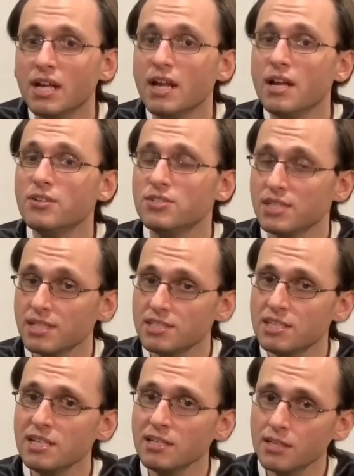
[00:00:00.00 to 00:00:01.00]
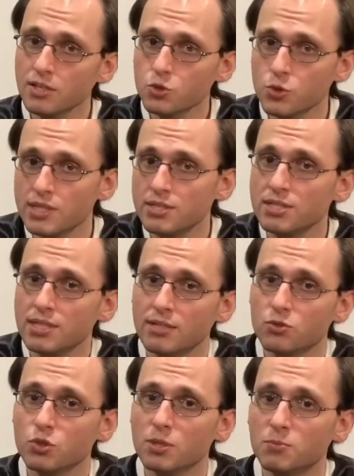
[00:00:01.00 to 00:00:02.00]
16 countries sent
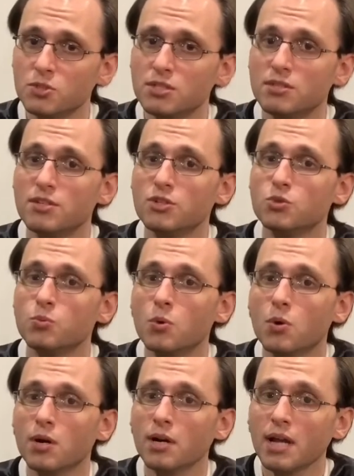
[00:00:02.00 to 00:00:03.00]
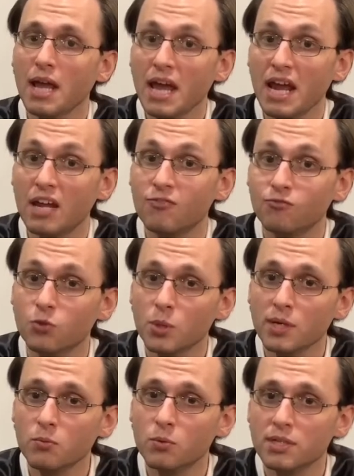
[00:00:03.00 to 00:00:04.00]
troops to this war, and
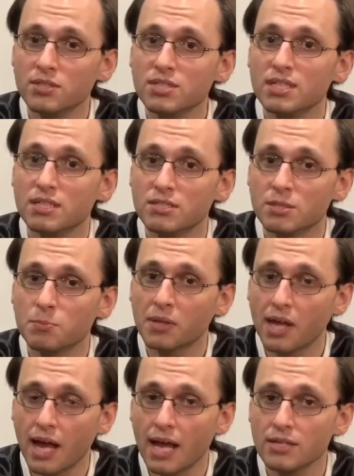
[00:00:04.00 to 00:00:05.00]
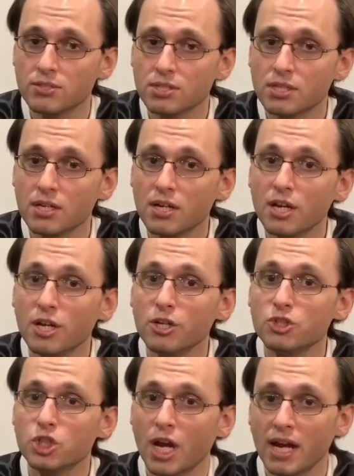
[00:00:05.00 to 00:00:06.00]
41 sent supplies.
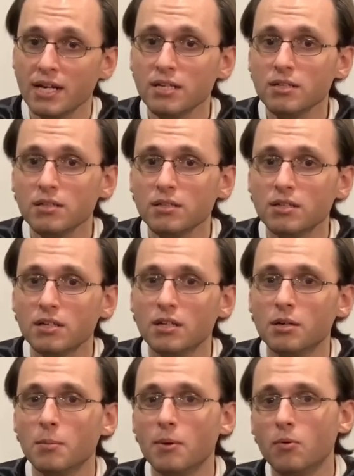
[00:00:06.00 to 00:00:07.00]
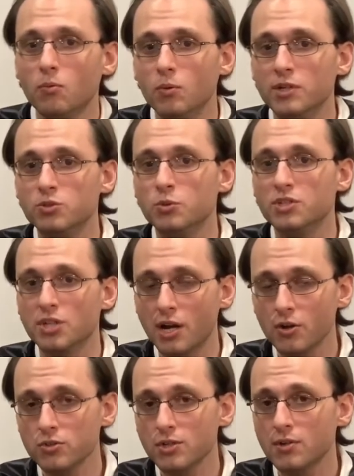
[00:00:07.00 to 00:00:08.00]
China, which was
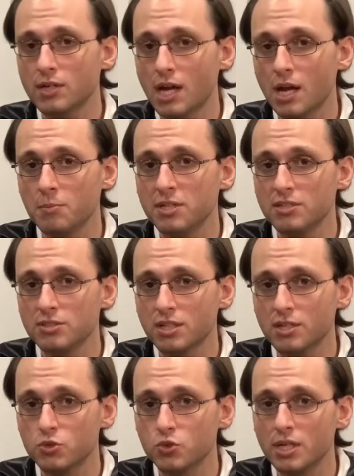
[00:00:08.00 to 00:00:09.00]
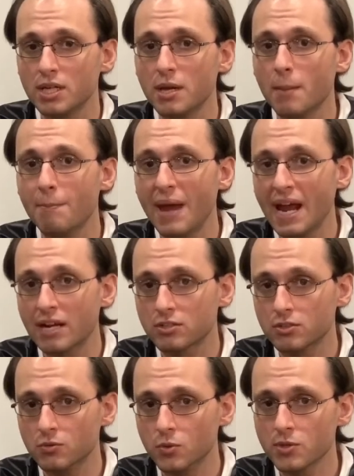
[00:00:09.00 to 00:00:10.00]
also a communist country, backed
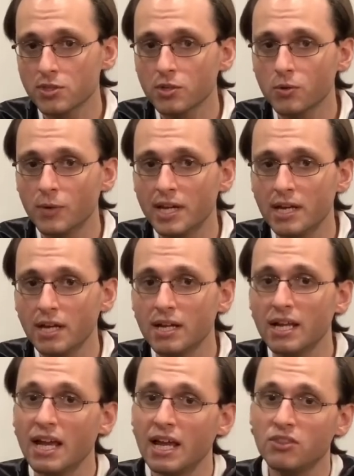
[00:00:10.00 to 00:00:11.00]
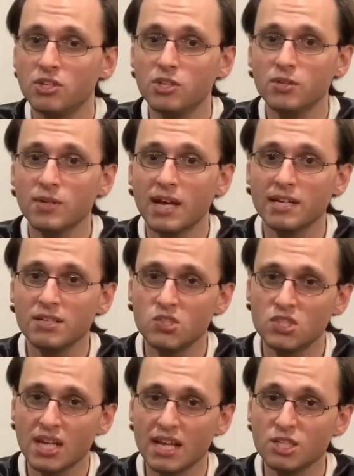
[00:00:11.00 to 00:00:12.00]
North Korea, and the United
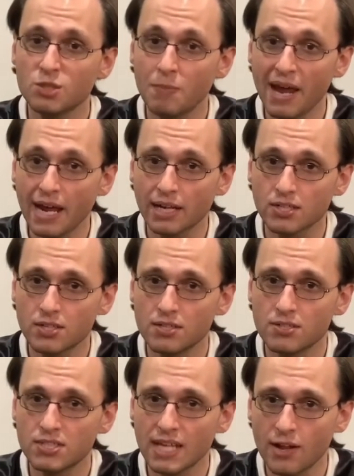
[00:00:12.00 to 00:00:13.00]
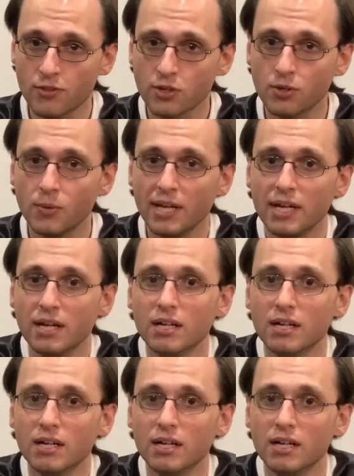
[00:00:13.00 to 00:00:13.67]
States backed South Korea.